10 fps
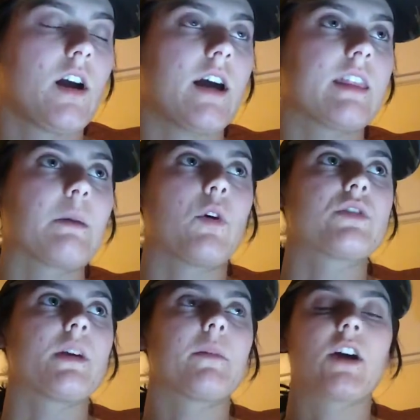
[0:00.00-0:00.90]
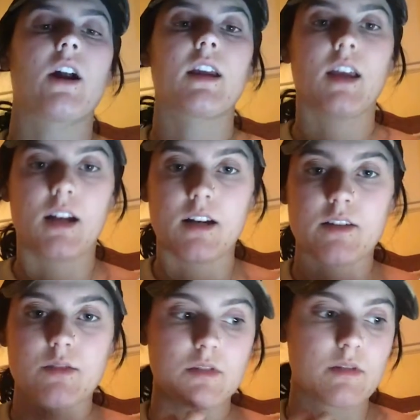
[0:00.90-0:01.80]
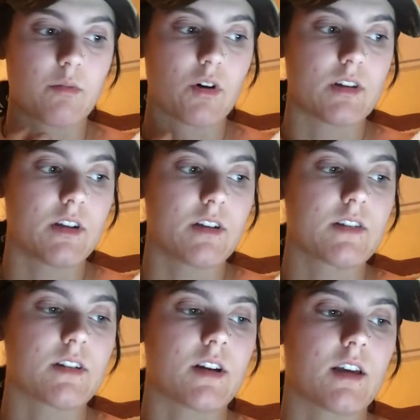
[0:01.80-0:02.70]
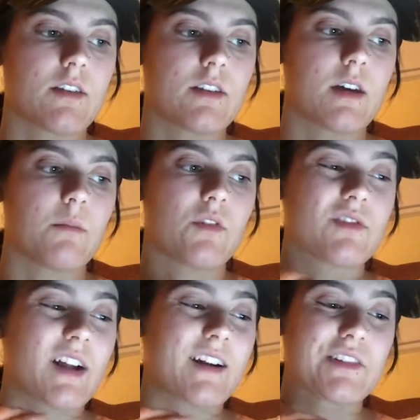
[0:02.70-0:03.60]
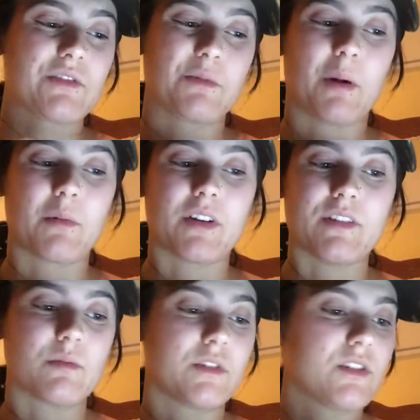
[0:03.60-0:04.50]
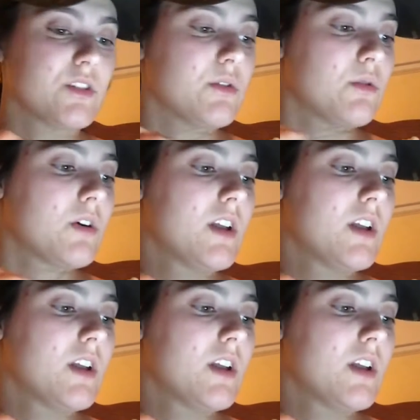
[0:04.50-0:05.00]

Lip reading: I think most Democratic candidates would support this, and I think that most, honestly, Republicans would too.